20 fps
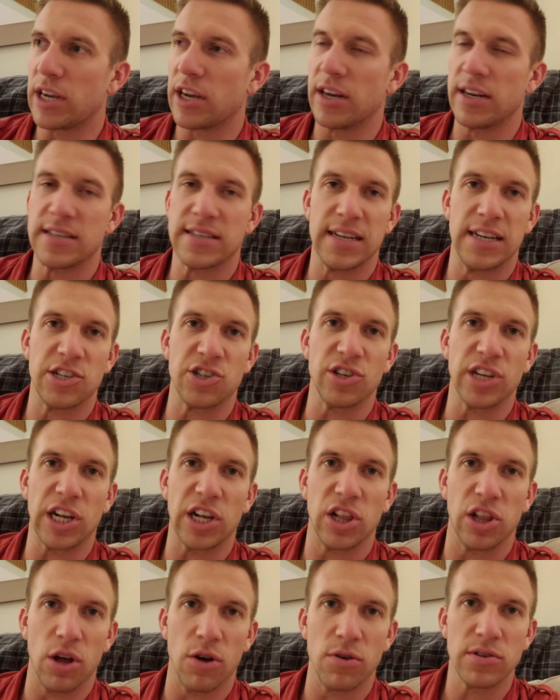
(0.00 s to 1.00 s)
could essentially
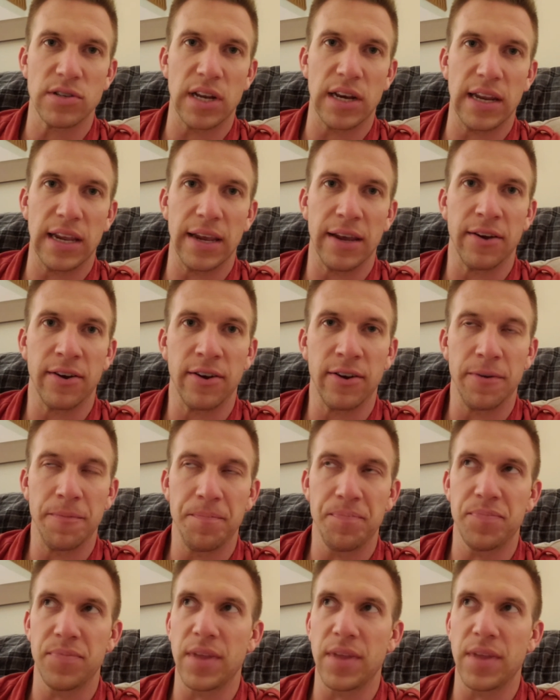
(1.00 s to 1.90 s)
close the deal